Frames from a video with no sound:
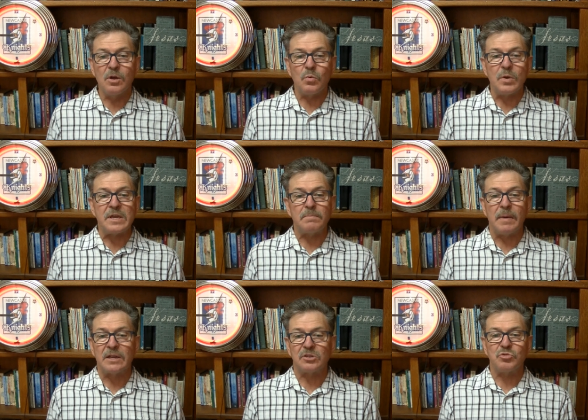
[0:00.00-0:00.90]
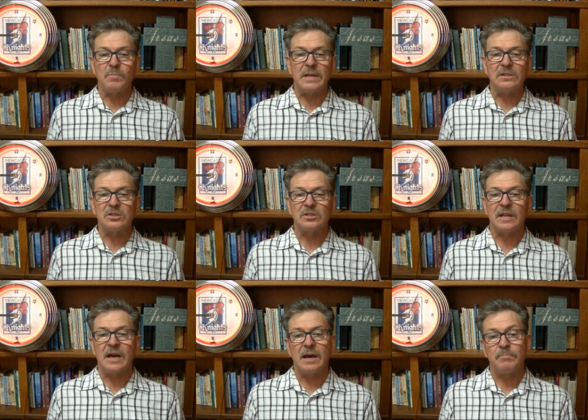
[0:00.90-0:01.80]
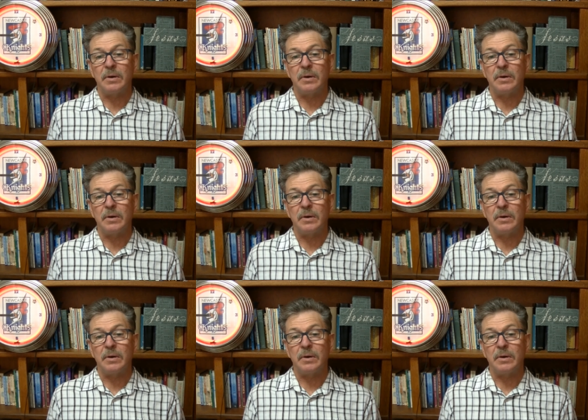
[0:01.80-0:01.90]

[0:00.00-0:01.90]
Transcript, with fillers: We can make a tremendous start,